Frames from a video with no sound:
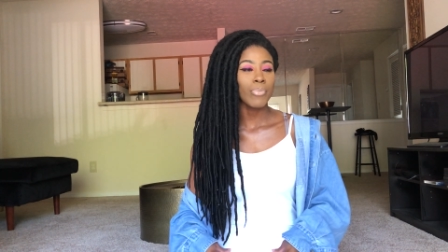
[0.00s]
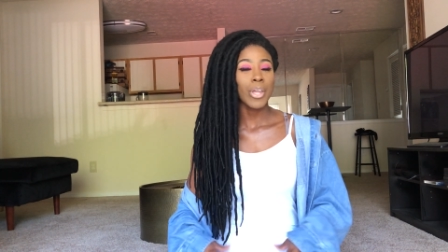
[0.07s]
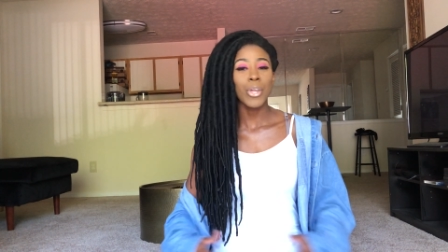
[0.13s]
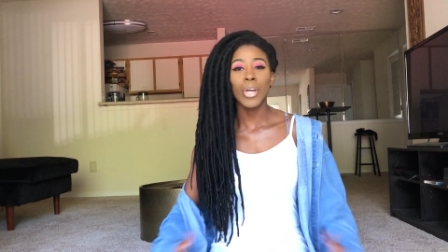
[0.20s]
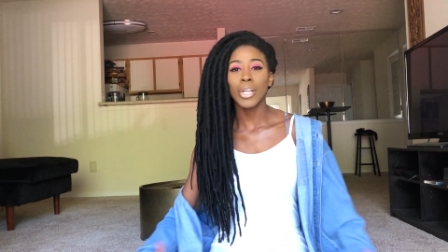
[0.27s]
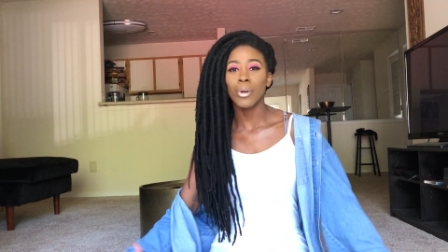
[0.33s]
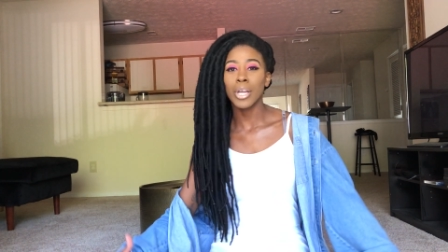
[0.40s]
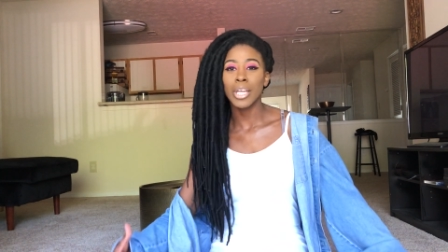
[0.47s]
you
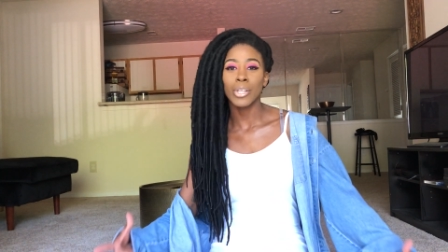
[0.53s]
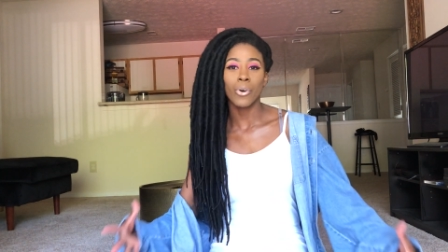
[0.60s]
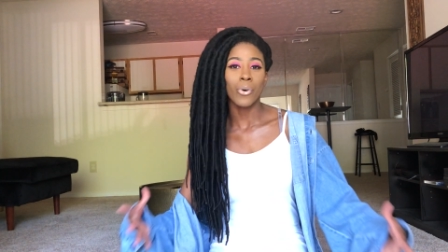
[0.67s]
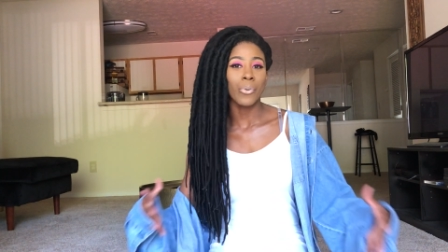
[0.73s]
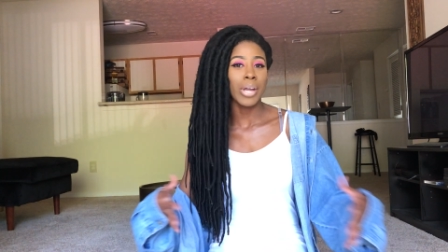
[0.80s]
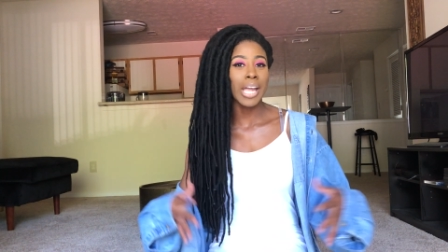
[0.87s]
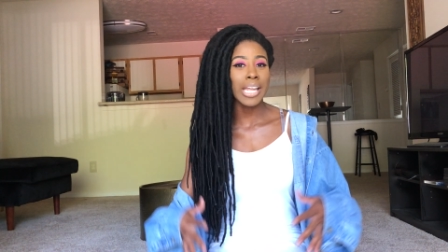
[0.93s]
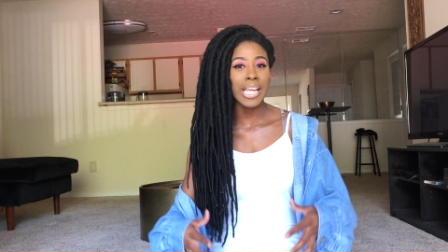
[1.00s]
can low-key throw
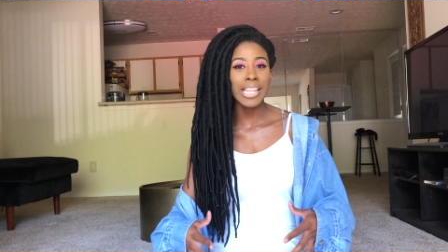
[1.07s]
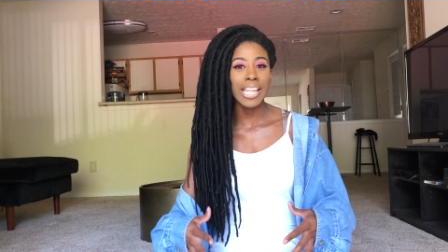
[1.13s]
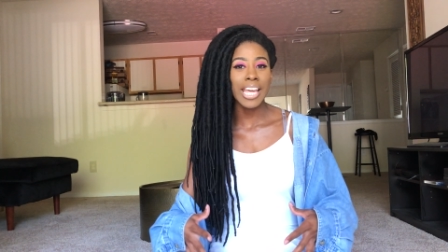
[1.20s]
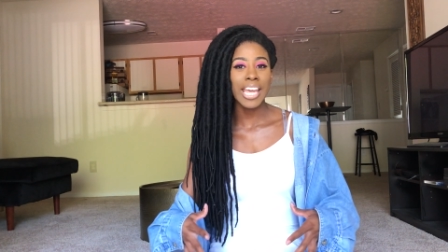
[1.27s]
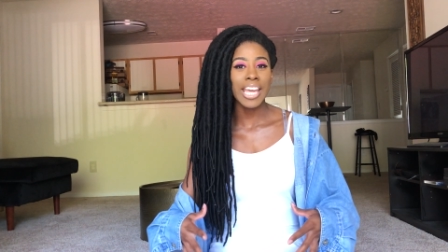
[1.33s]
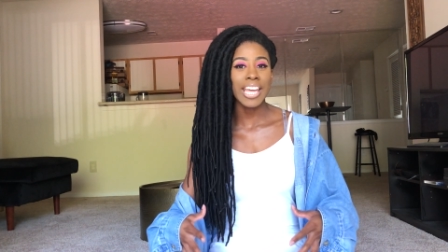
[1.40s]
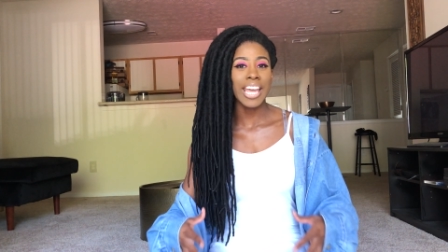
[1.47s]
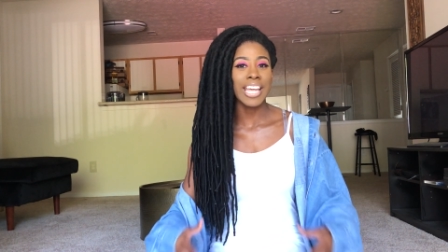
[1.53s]
on
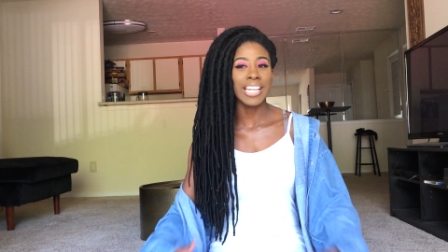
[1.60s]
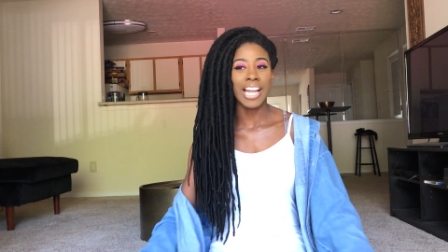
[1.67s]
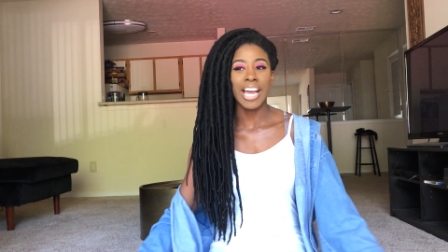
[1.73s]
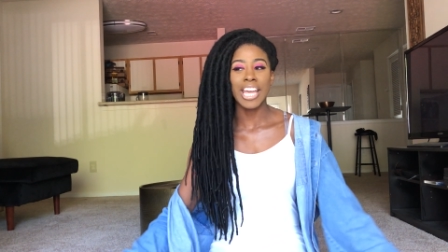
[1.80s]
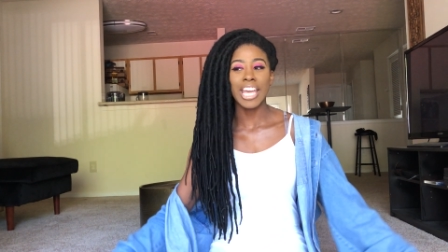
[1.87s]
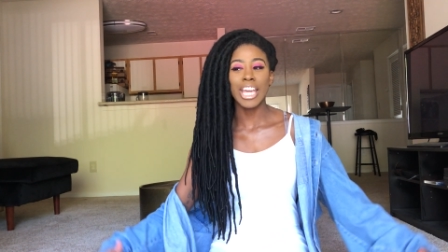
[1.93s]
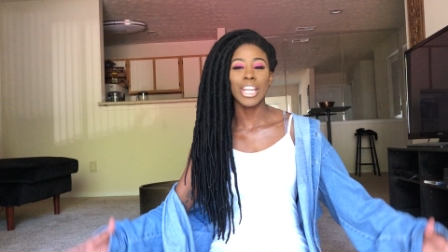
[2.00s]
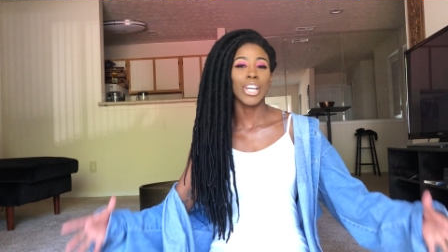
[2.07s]
anything and
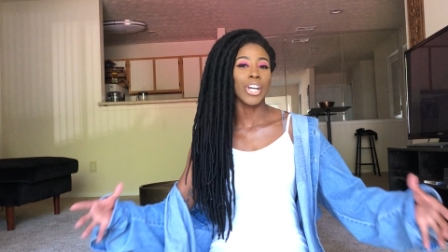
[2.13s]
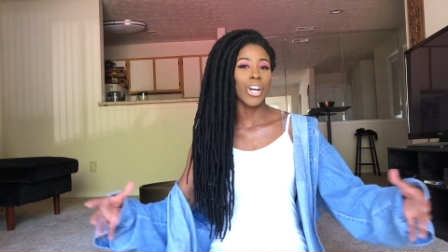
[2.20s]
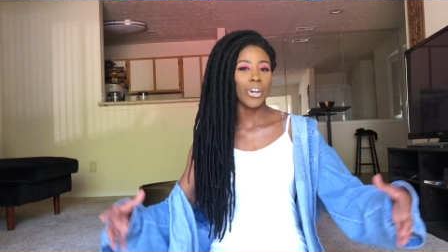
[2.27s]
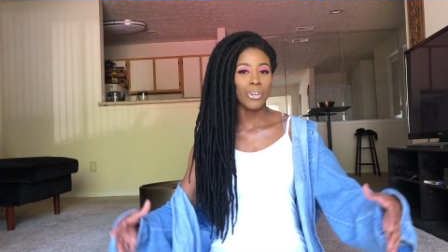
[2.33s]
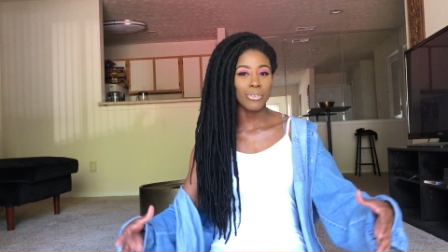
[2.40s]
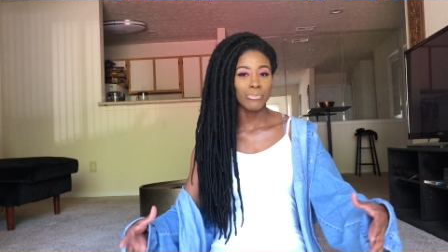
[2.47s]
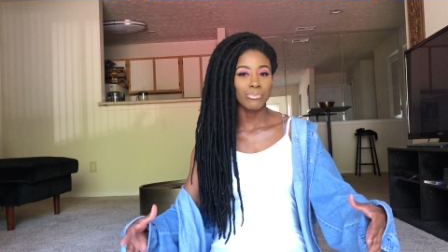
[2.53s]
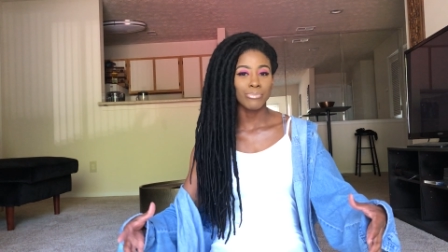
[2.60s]
like it'll go
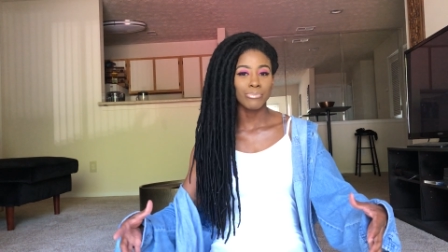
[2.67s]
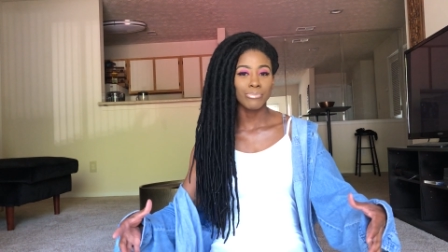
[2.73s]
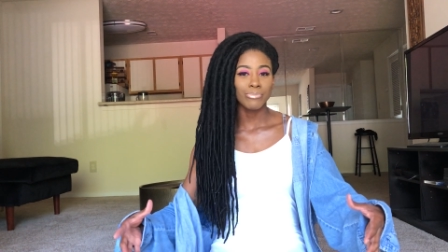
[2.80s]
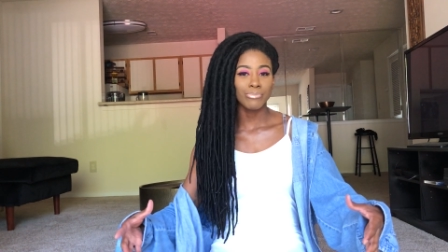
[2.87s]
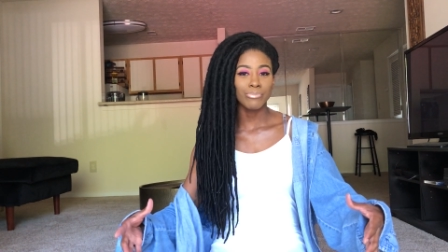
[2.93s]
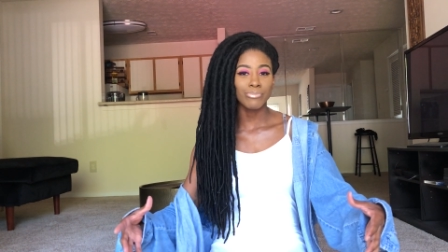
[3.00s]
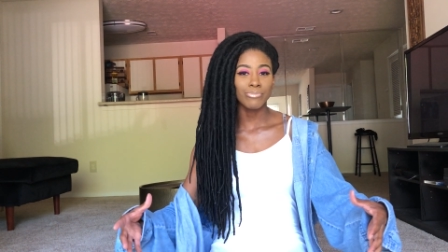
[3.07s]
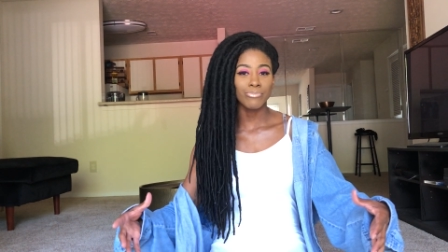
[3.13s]

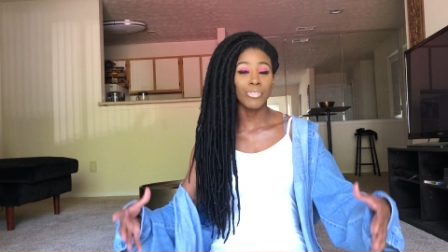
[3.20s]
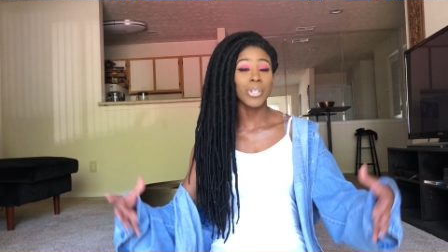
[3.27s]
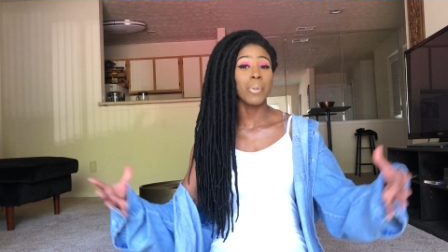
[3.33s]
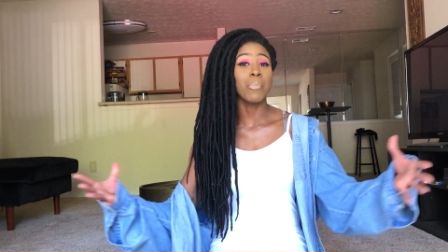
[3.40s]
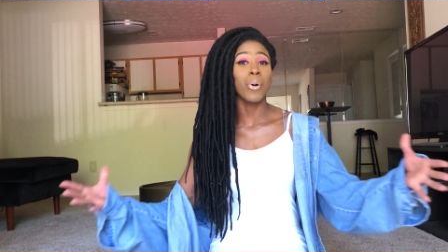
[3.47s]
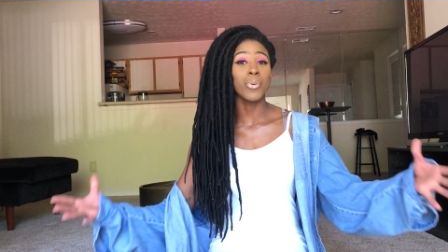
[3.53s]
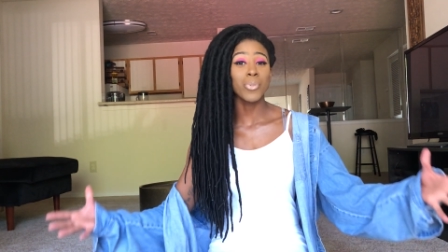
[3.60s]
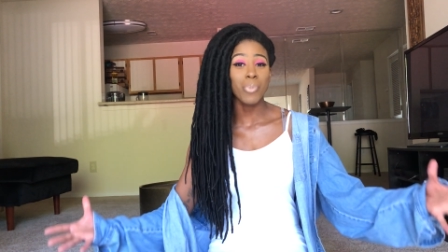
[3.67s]
for the
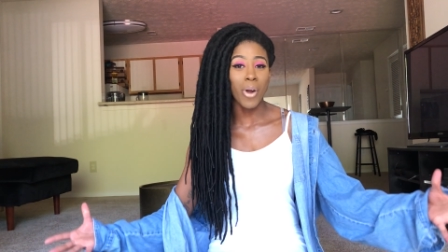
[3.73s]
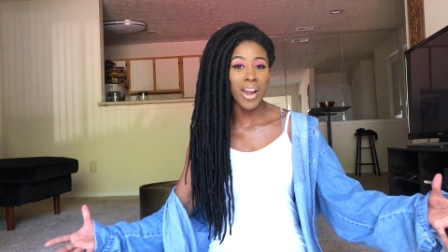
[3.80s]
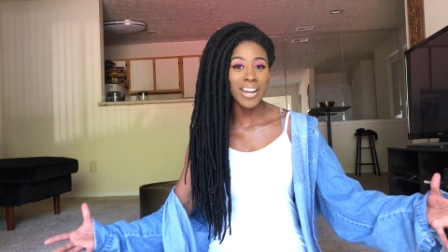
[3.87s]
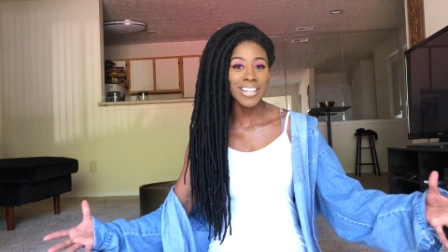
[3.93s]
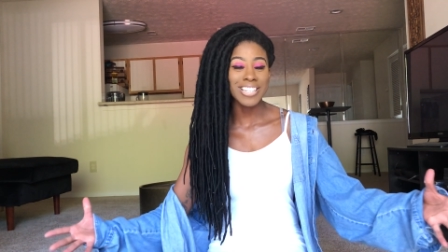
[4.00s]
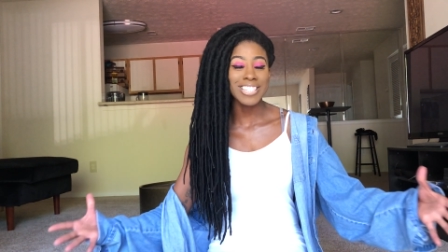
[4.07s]
most part.